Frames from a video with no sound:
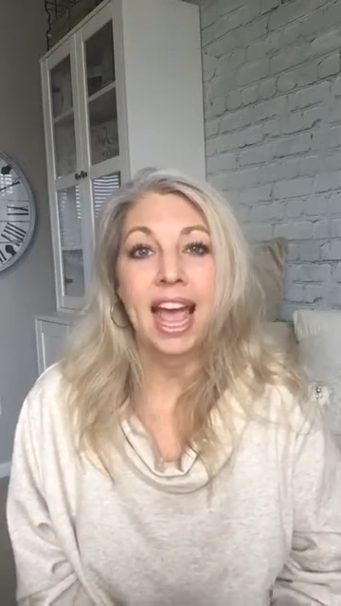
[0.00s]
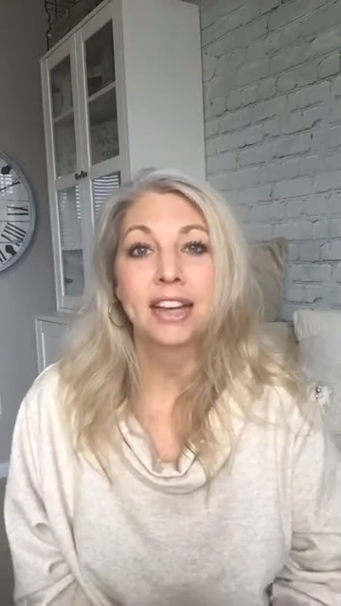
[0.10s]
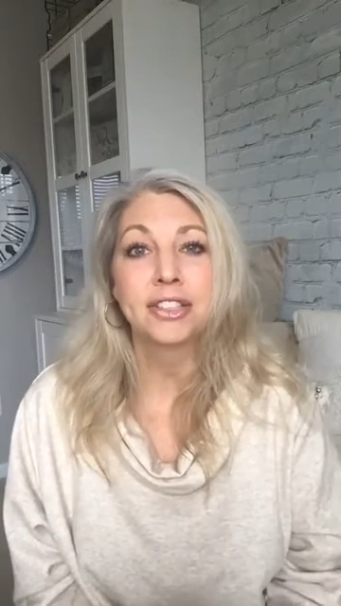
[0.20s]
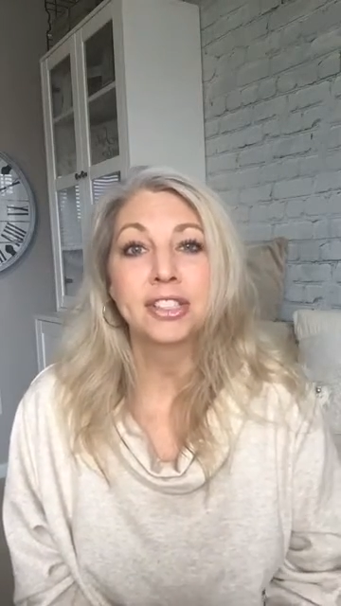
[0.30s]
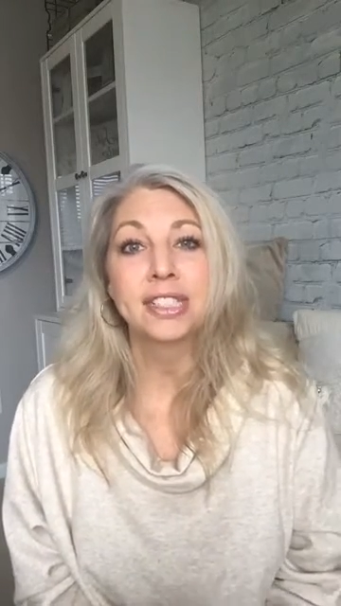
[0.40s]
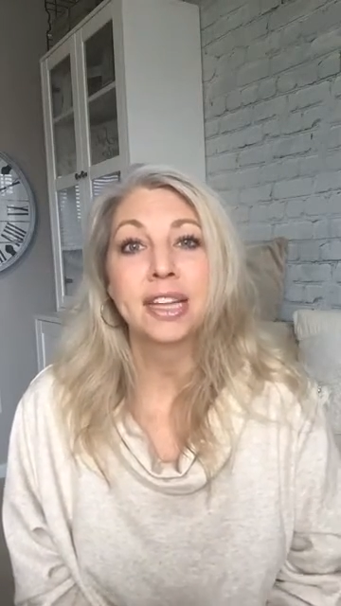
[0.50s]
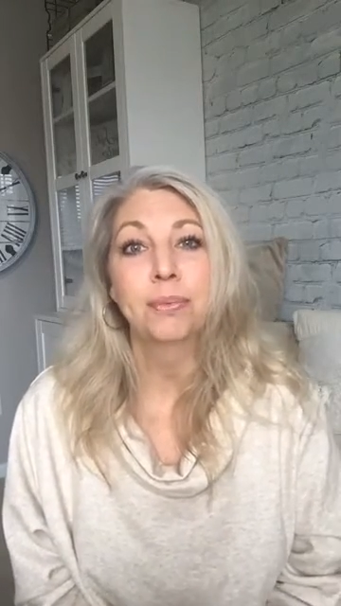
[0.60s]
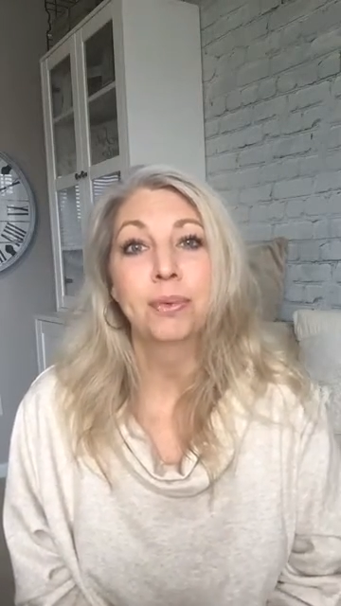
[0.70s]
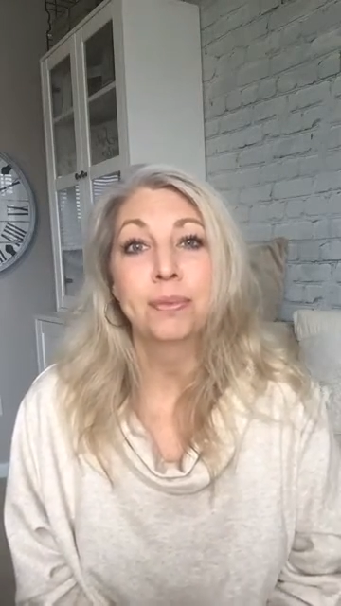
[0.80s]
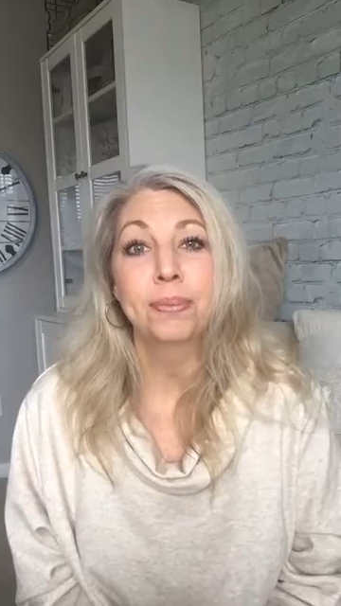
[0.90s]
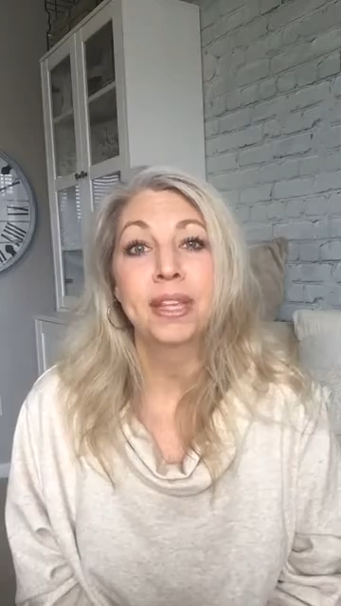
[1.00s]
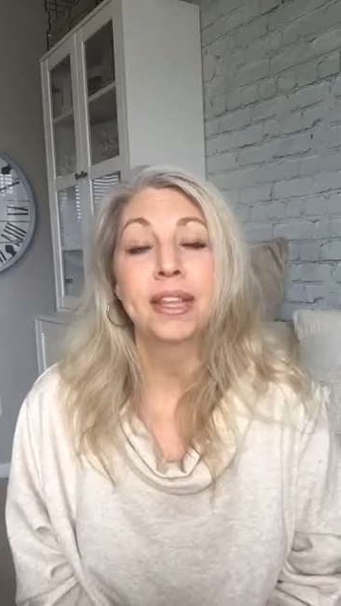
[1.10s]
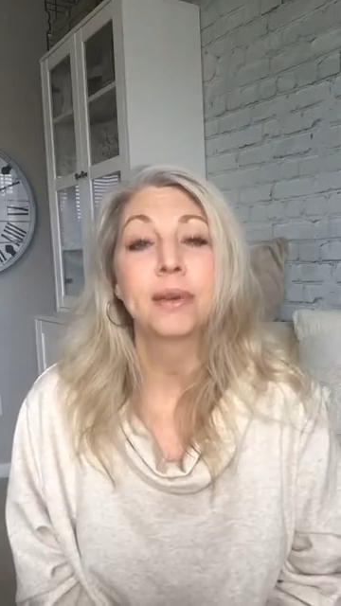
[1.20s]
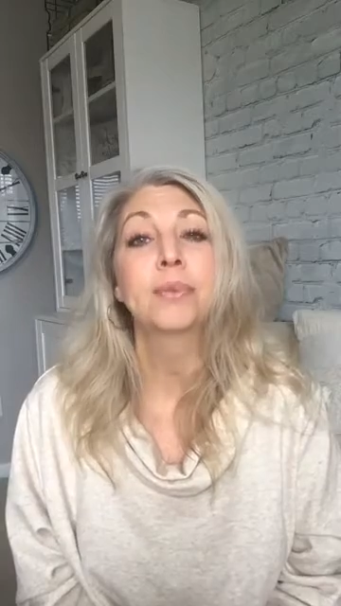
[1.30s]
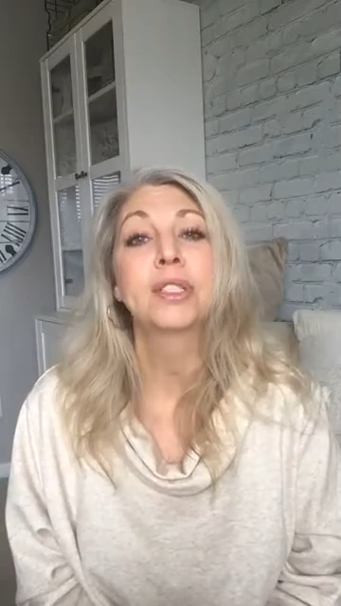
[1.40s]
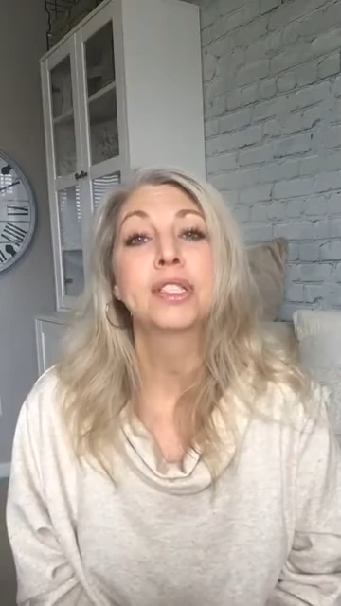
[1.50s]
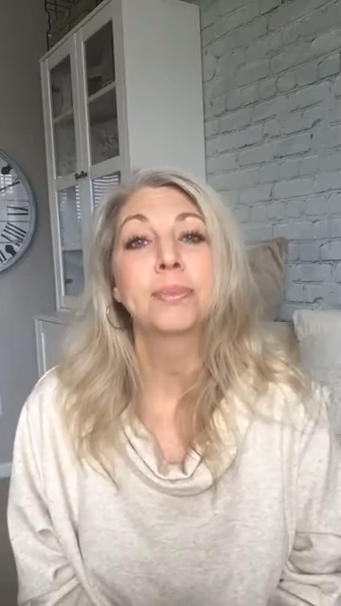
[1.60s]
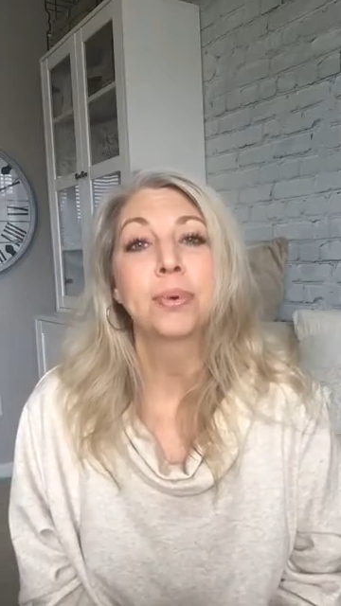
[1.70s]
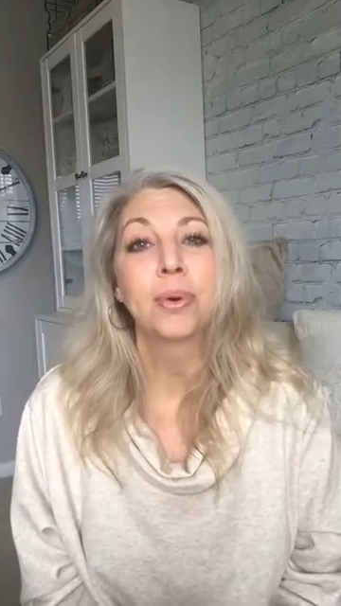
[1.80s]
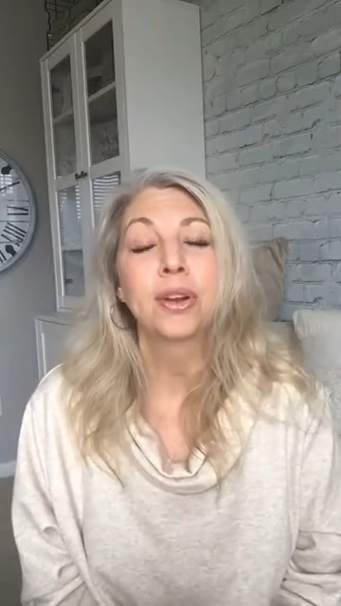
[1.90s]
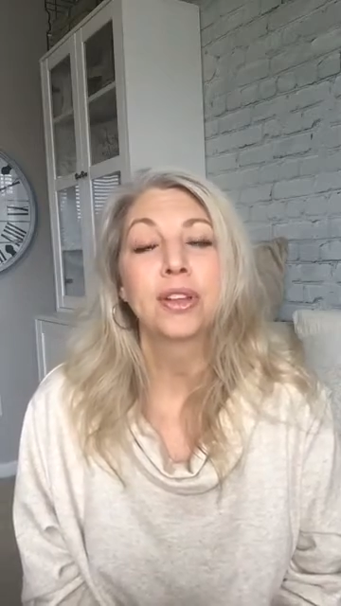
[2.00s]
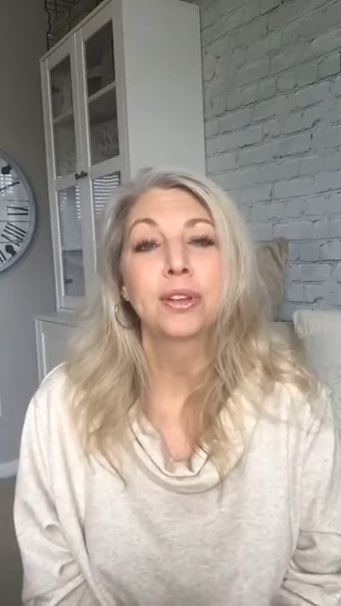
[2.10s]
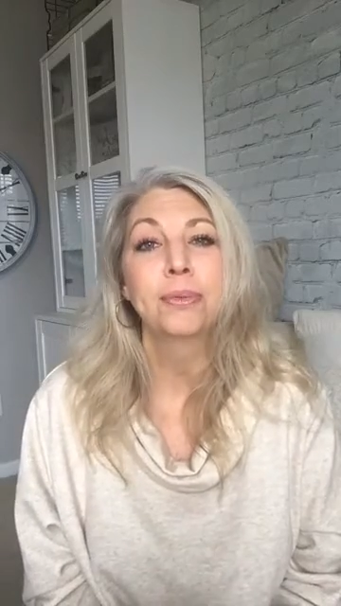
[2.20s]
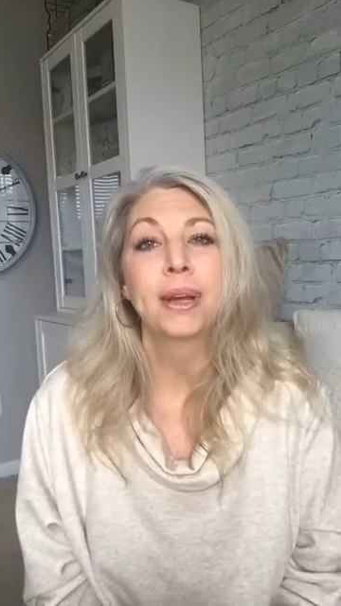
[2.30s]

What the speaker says: action step would be that would support you,